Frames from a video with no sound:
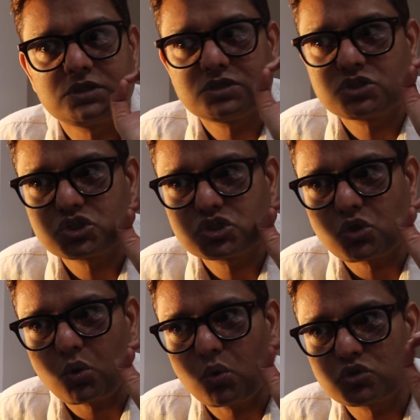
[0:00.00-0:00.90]

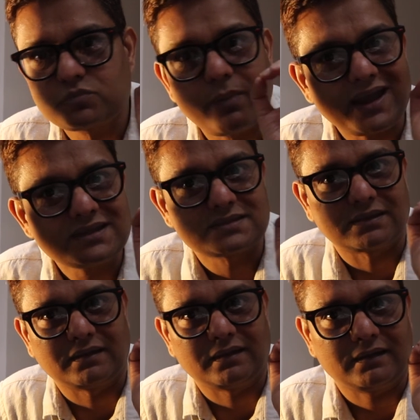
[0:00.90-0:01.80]
spice
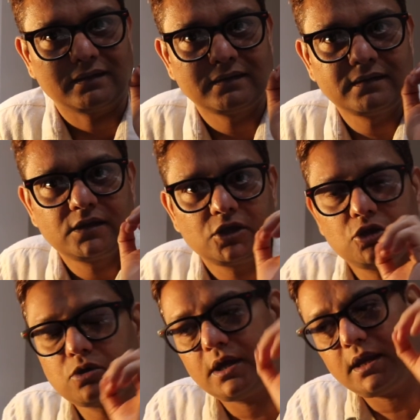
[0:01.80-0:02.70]
in there,
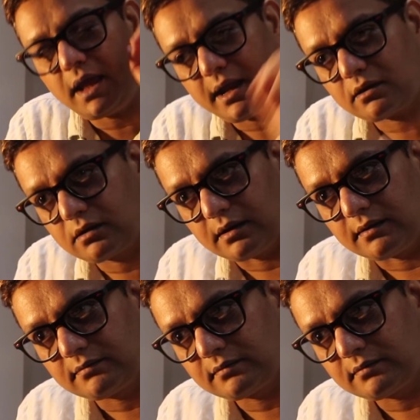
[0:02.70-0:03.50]
you can actually